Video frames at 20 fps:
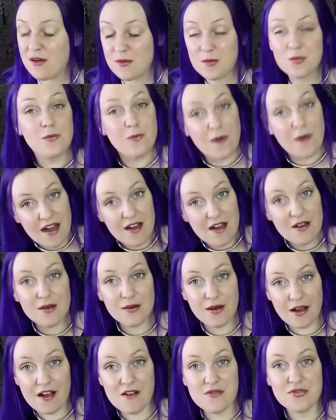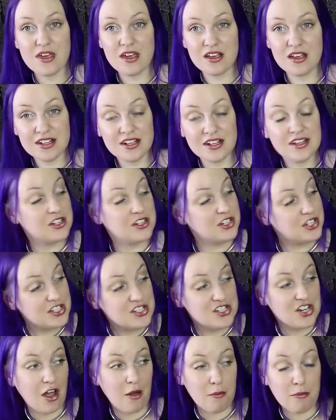wow, have they done a good
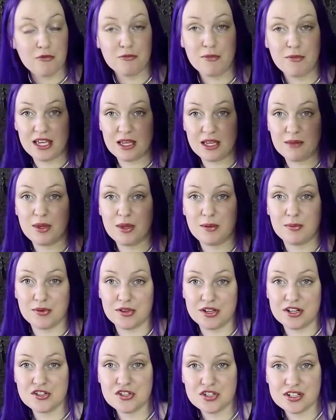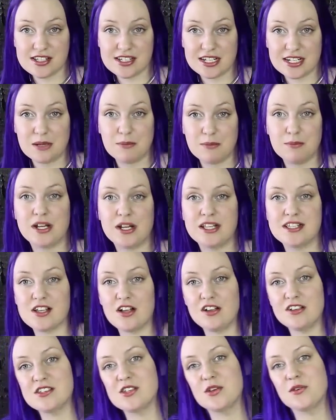job of making people interested, but it's
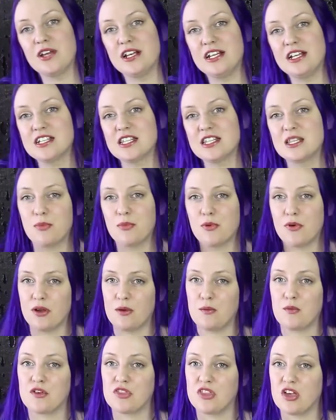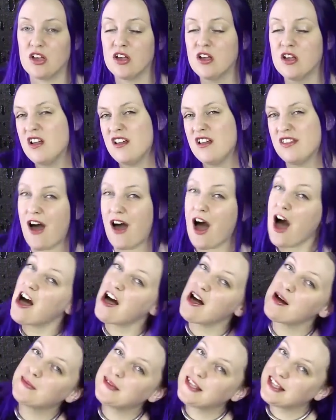also getting to the point where the, the
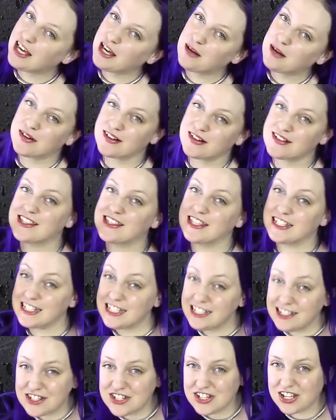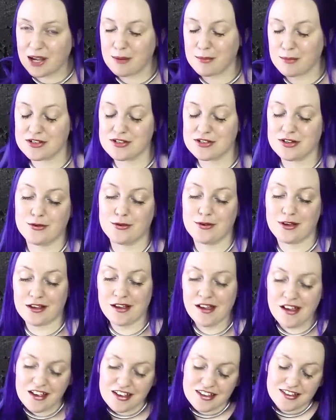hobby gamers, the niche gamers are
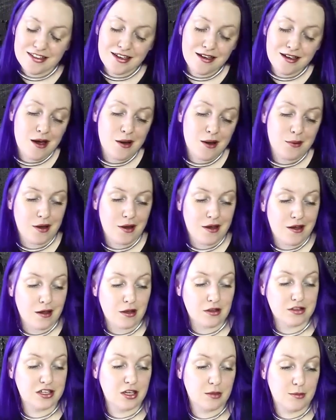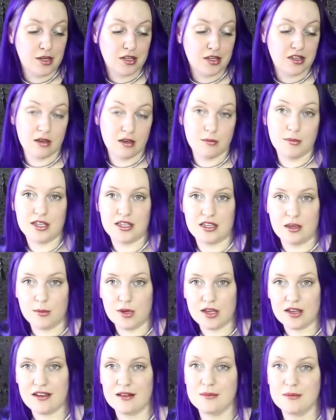going, yeah, well, gimmick, gimmick,
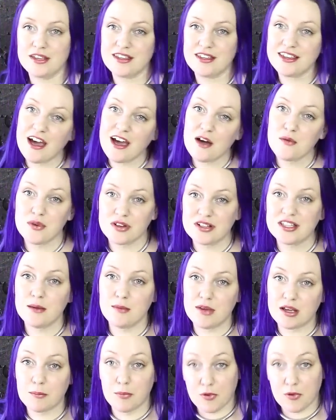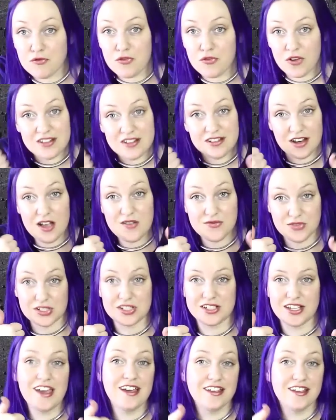gimmick. I'm like, yeah, well, gimmick, but fun,
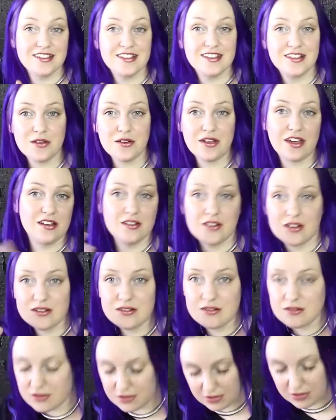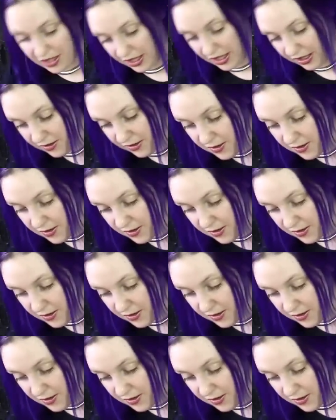novel, yeah? Okay, no? Okay.